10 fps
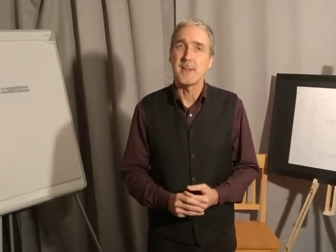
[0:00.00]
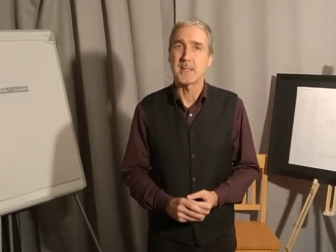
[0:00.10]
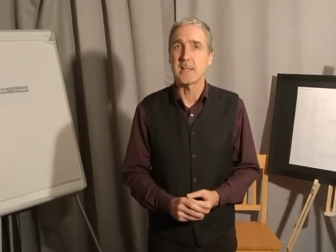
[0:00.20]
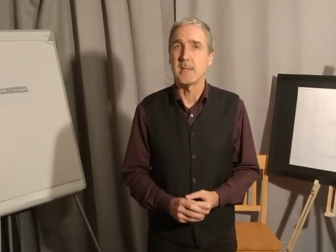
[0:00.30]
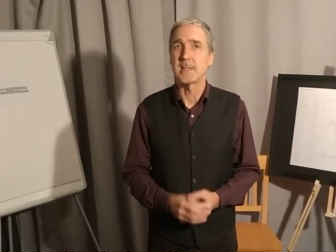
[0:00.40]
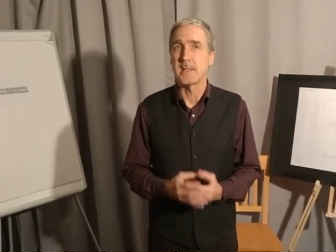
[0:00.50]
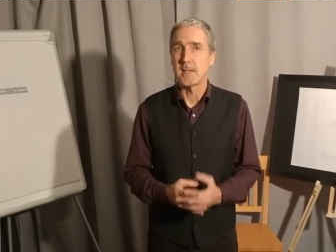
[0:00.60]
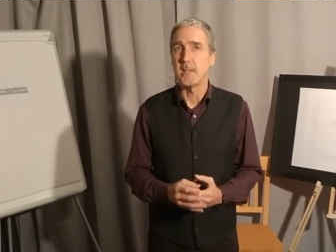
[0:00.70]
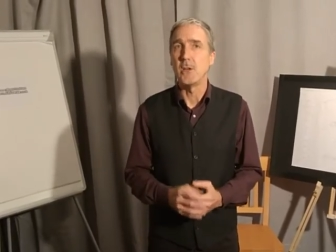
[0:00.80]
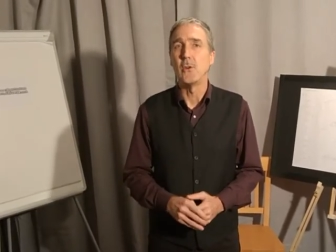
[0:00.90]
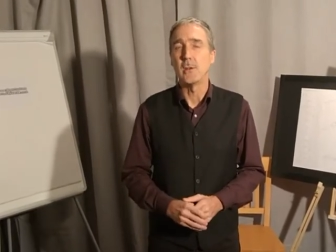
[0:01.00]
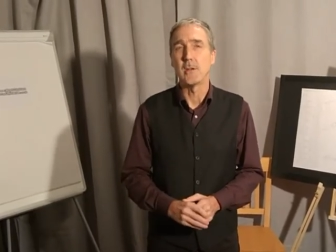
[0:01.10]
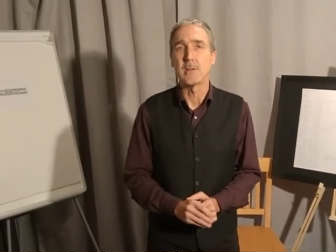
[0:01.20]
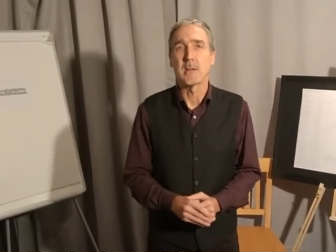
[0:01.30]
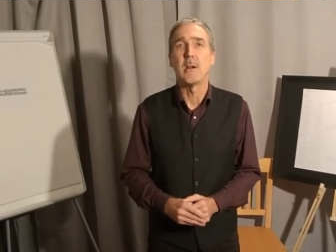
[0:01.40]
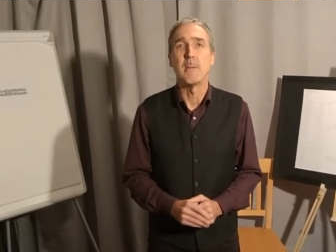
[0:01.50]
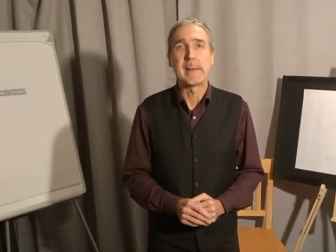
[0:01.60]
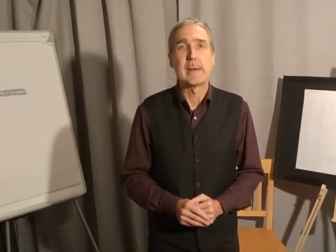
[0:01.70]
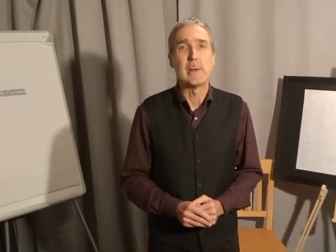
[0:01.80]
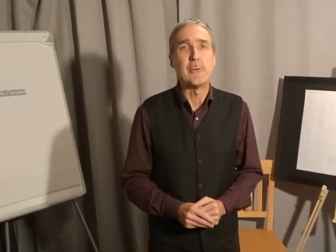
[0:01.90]
that started a long, long time
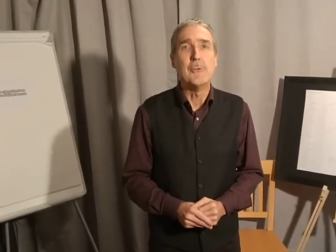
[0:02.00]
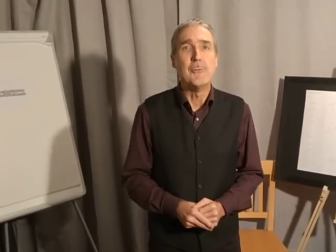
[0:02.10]
ago,